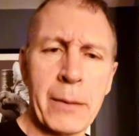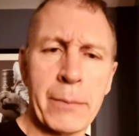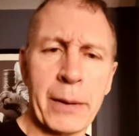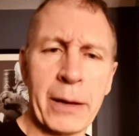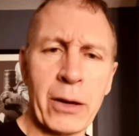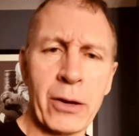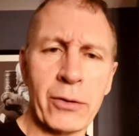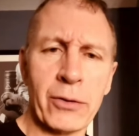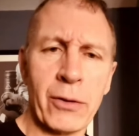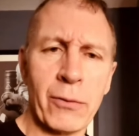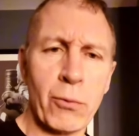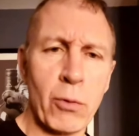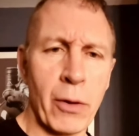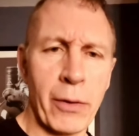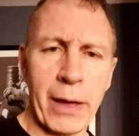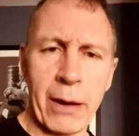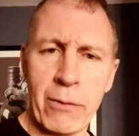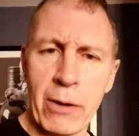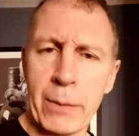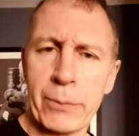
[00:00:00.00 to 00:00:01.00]
because of
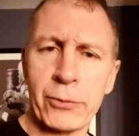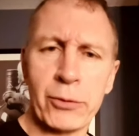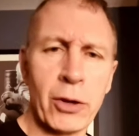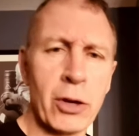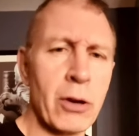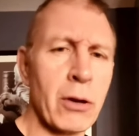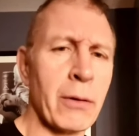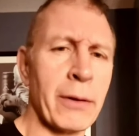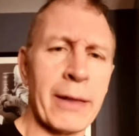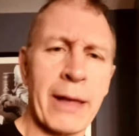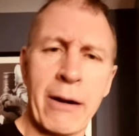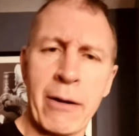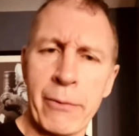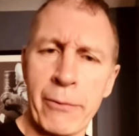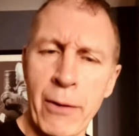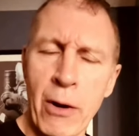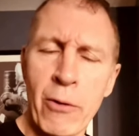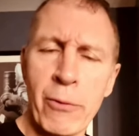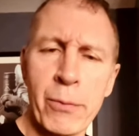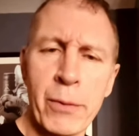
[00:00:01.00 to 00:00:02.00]
what they were up to and their
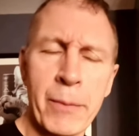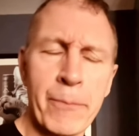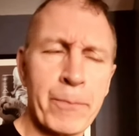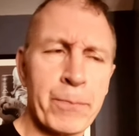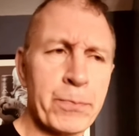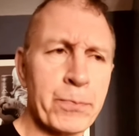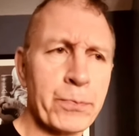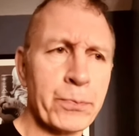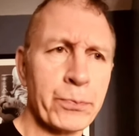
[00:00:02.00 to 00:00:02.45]
involvement.